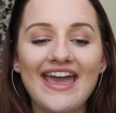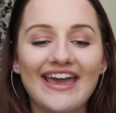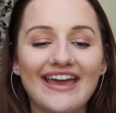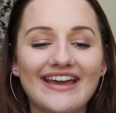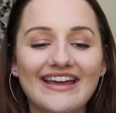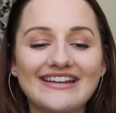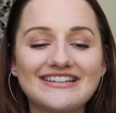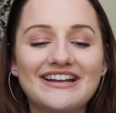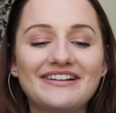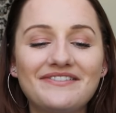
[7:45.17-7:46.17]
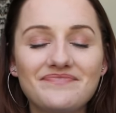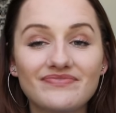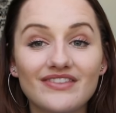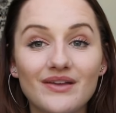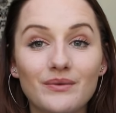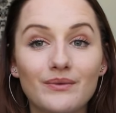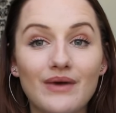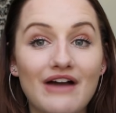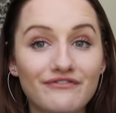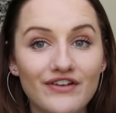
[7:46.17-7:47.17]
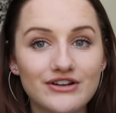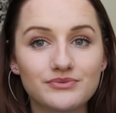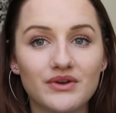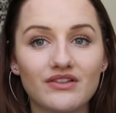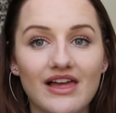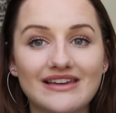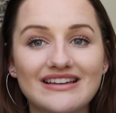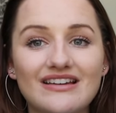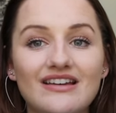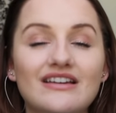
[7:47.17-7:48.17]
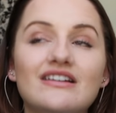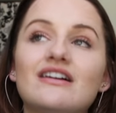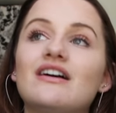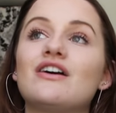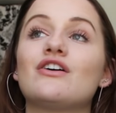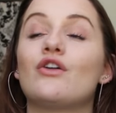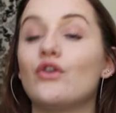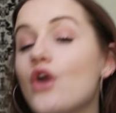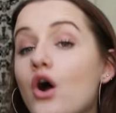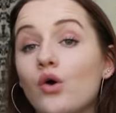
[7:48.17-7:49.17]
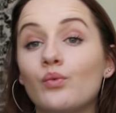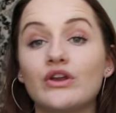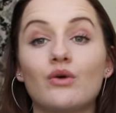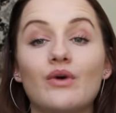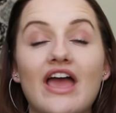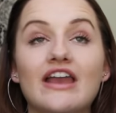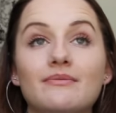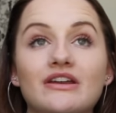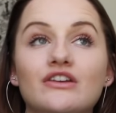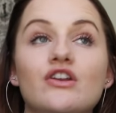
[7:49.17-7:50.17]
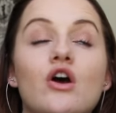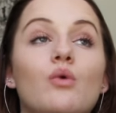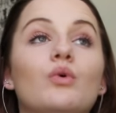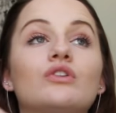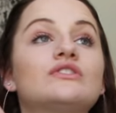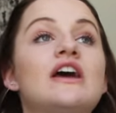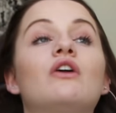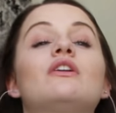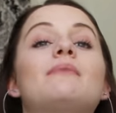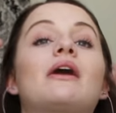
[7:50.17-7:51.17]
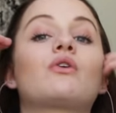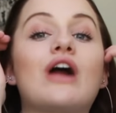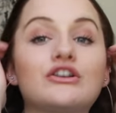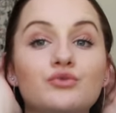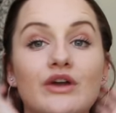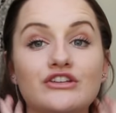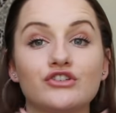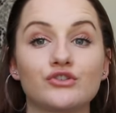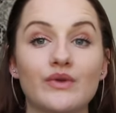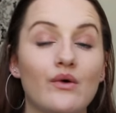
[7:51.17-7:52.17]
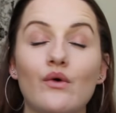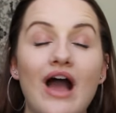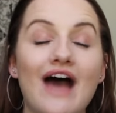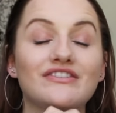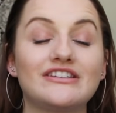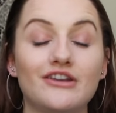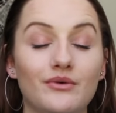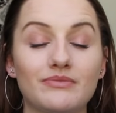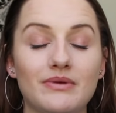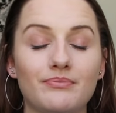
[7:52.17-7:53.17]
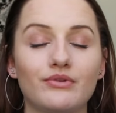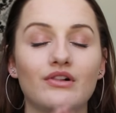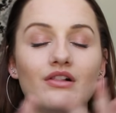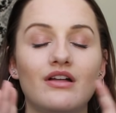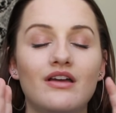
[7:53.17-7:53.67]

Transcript: And at first we were like, no, we don't want anybody to know. We'll tell them at graduation so we don't have to deal with people